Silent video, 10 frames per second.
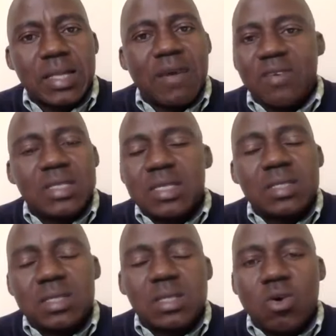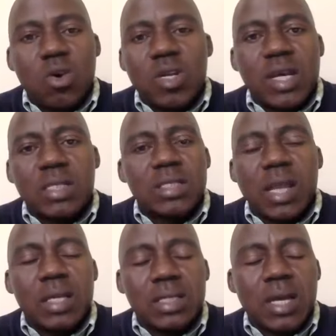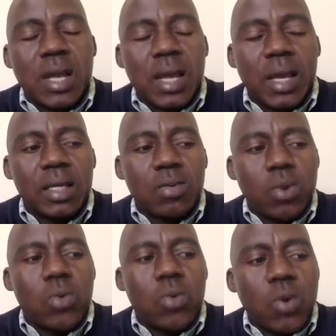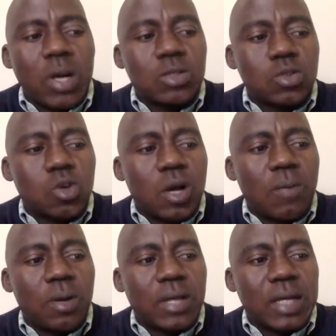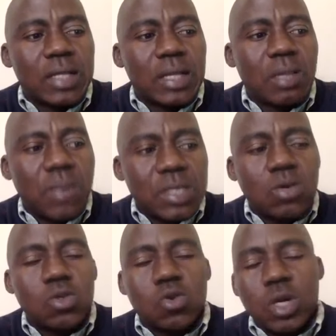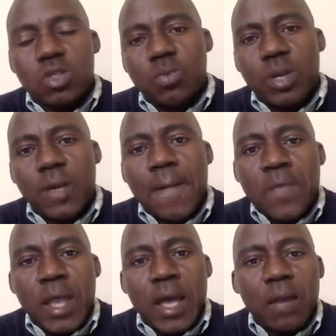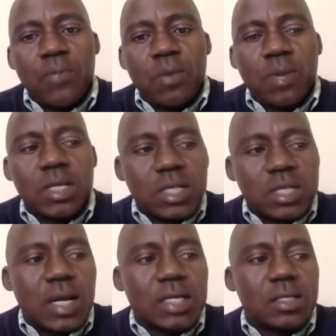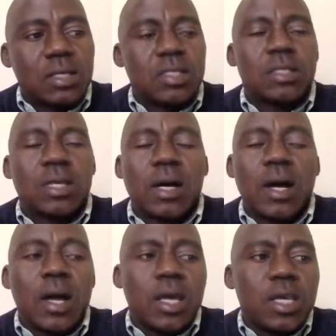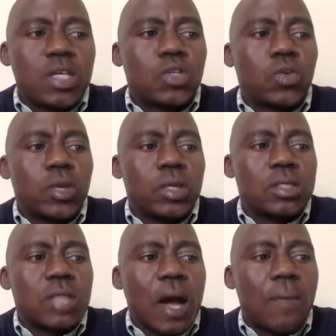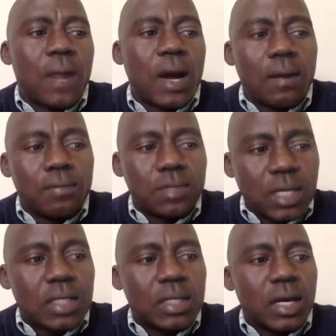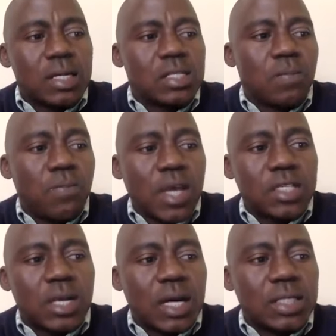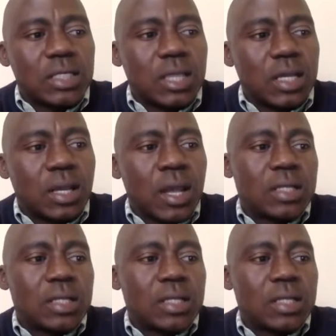ever since the colonial state. And we want to talk about that. And the person who's going to be helping me discuss this issue is Abraham Senda. He's a PhD candidate,